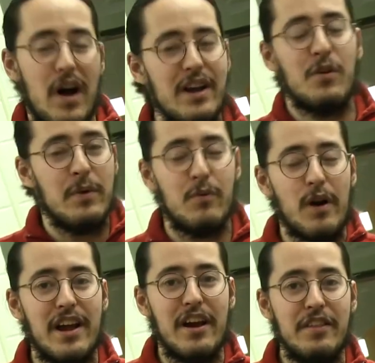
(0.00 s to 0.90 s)
why aren't we
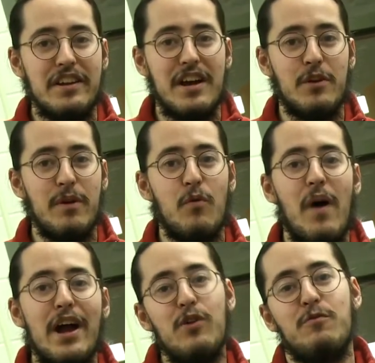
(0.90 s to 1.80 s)
working on the documentary?
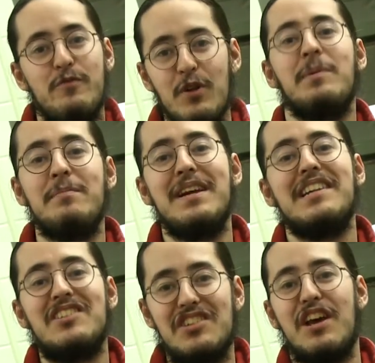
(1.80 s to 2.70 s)
Why are you filming me
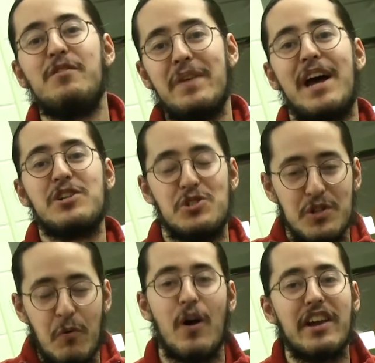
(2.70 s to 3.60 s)
instead of
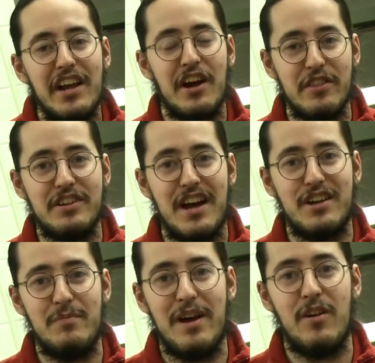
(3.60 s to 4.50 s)
actually working on the
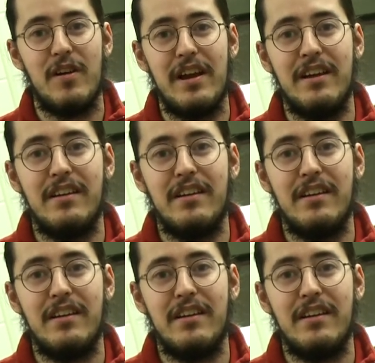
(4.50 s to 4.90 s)
documentary?